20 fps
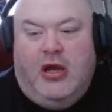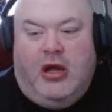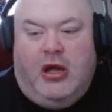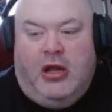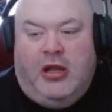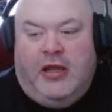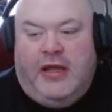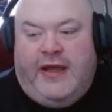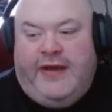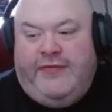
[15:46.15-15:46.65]

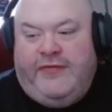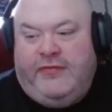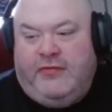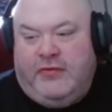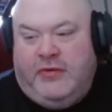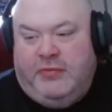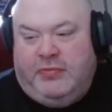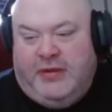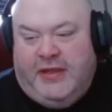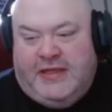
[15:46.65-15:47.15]
all have
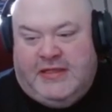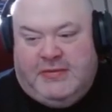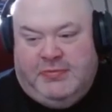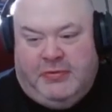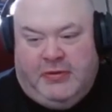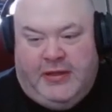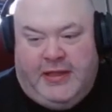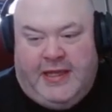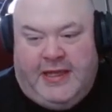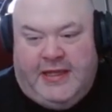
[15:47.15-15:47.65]

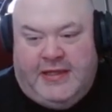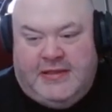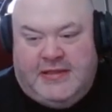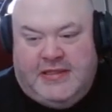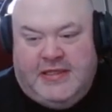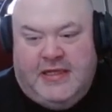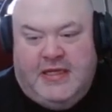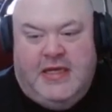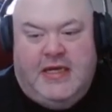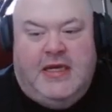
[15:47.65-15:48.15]
replaceable heads.